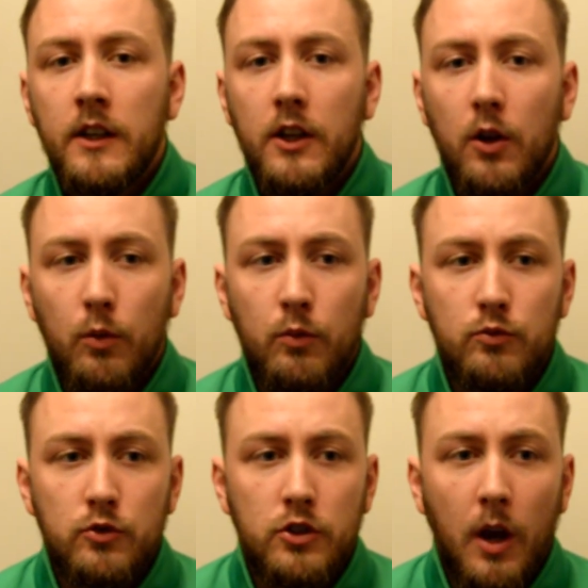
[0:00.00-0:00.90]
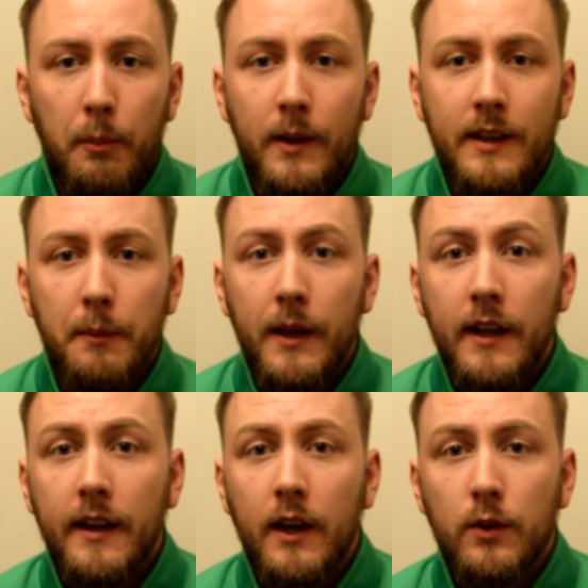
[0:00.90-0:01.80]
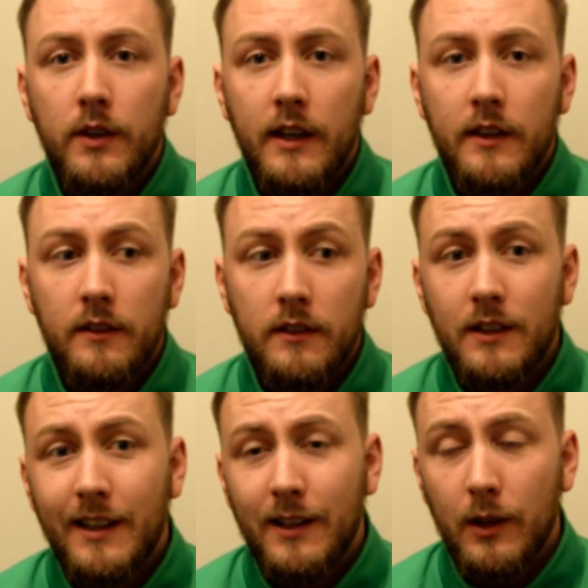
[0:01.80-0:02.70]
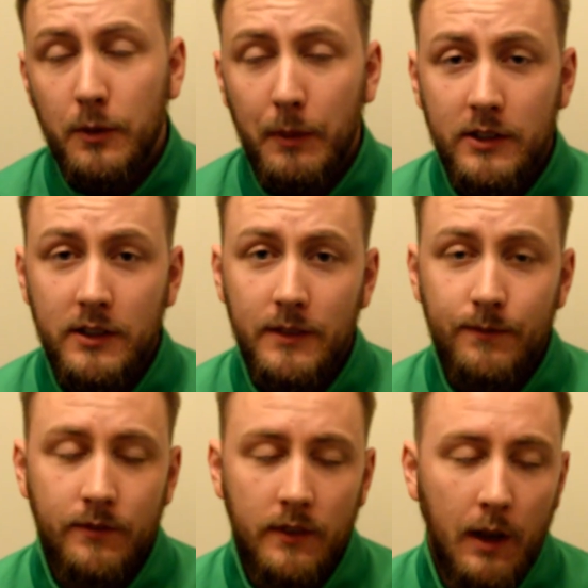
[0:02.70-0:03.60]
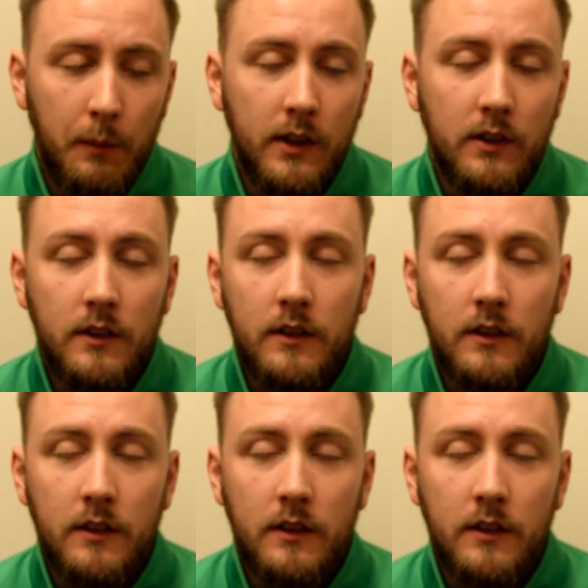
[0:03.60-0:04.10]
chomping at the bit now to get there, especially how many